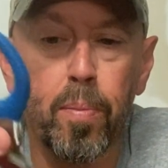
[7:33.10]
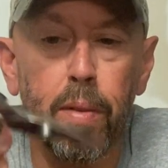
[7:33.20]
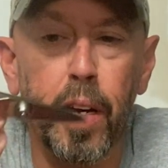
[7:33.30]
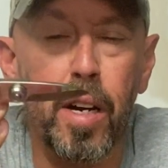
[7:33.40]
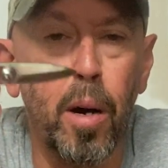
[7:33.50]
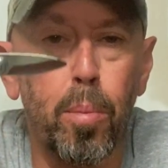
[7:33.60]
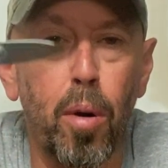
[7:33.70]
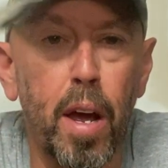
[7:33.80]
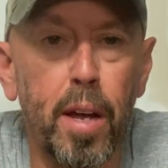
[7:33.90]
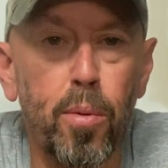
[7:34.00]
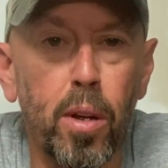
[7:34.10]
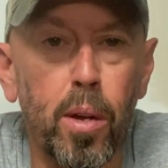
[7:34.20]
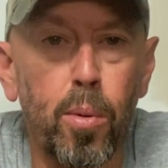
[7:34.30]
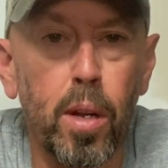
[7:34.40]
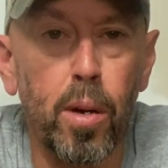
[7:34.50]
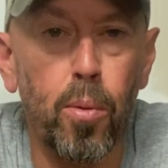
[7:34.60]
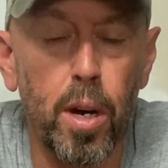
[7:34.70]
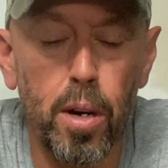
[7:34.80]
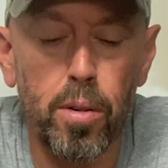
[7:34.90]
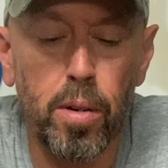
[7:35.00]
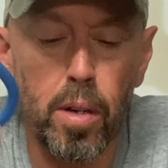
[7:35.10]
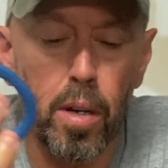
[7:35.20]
They cut braid really, really well.